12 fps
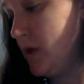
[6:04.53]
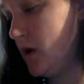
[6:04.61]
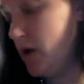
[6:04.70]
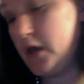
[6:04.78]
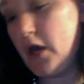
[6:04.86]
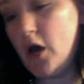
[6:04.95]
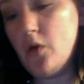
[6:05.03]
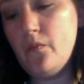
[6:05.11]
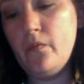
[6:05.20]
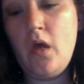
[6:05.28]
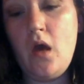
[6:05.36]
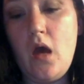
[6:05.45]
There you go.
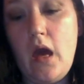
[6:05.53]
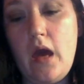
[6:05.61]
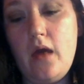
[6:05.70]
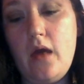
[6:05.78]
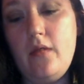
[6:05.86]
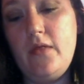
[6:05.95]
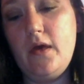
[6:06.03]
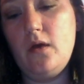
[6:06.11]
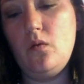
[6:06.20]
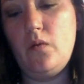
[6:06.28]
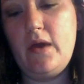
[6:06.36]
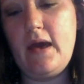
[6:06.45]
And
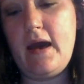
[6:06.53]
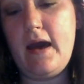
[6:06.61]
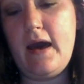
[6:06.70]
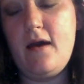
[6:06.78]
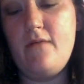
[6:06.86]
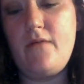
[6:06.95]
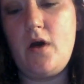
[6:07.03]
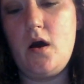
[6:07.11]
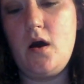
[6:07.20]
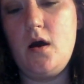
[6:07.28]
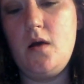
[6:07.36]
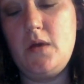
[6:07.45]
then we have
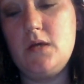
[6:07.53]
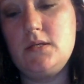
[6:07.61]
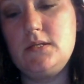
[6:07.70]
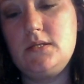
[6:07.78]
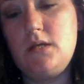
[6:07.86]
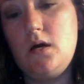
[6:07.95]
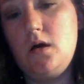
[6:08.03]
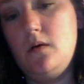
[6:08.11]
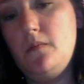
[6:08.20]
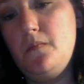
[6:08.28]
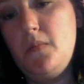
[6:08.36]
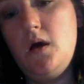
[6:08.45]

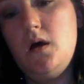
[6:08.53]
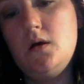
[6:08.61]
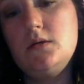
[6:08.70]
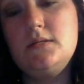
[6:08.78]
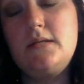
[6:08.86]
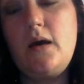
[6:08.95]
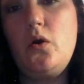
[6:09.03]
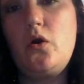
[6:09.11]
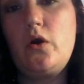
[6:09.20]
some sour